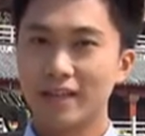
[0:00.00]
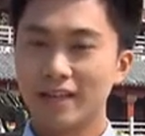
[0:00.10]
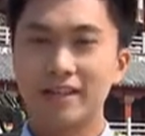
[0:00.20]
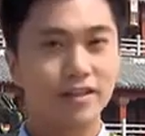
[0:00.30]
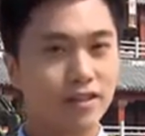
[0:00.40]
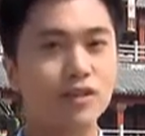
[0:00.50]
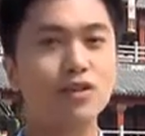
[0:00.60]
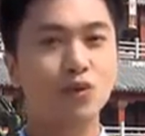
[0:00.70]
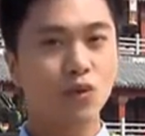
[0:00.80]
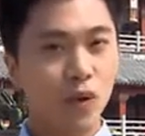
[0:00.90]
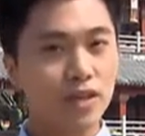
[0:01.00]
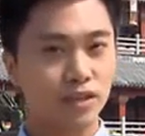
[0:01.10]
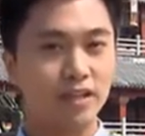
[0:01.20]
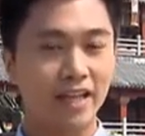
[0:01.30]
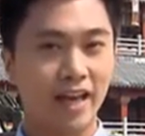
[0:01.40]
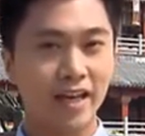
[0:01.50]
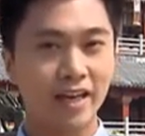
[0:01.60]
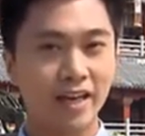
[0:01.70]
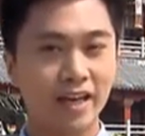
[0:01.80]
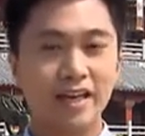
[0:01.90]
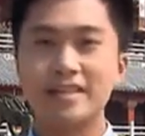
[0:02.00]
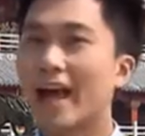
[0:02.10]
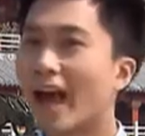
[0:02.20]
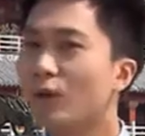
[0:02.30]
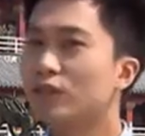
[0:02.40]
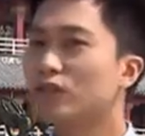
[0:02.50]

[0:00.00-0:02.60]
The essential question then is how to